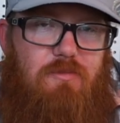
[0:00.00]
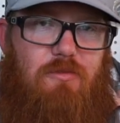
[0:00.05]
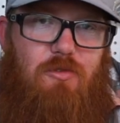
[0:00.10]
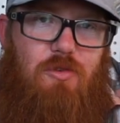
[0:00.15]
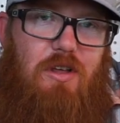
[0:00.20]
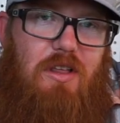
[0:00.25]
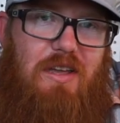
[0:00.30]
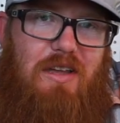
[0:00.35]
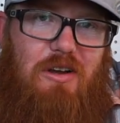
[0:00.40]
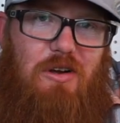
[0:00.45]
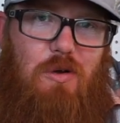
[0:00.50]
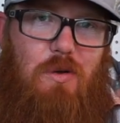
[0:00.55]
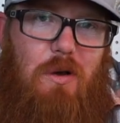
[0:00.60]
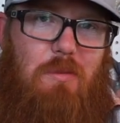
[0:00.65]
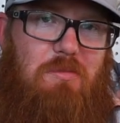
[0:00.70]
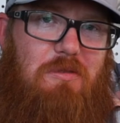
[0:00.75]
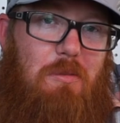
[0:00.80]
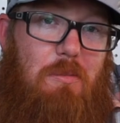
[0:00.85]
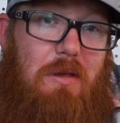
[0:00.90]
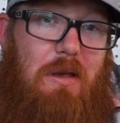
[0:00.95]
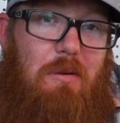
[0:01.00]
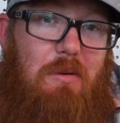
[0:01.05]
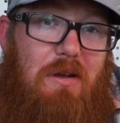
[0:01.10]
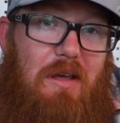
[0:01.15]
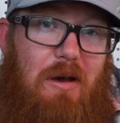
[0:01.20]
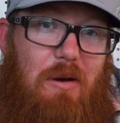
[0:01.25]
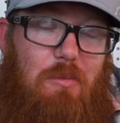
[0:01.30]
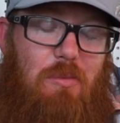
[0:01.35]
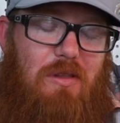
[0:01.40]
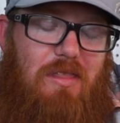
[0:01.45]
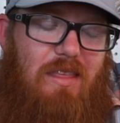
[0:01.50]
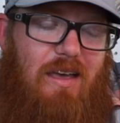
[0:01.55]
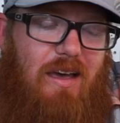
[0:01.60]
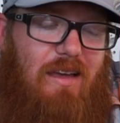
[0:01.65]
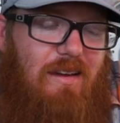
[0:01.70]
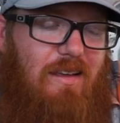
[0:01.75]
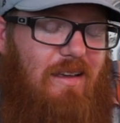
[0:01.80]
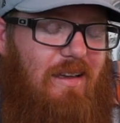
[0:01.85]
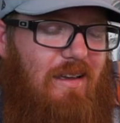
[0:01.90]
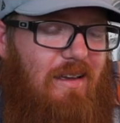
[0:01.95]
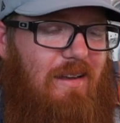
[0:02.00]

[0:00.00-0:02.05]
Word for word: really equipped to be able to help with that.